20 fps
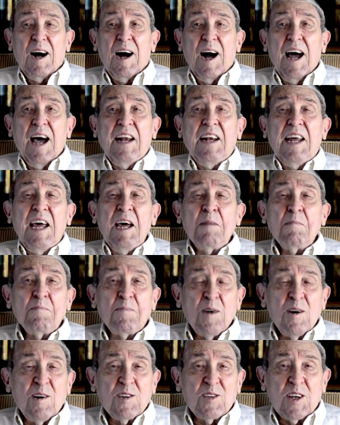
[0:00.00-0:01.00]
an
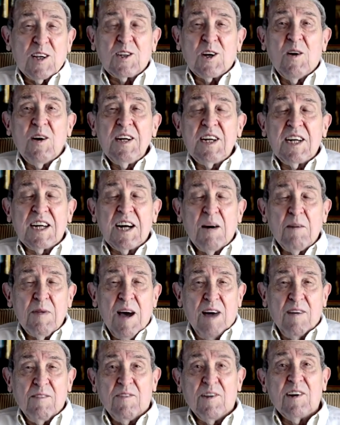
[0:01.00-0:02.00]
impulse that's going to come
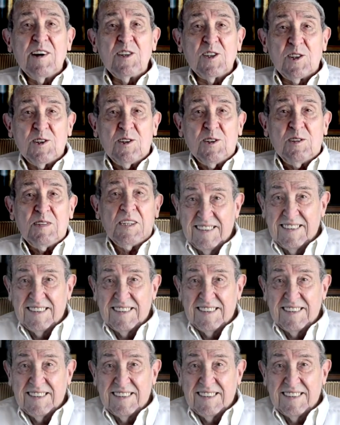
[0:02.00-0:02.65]
out very soon.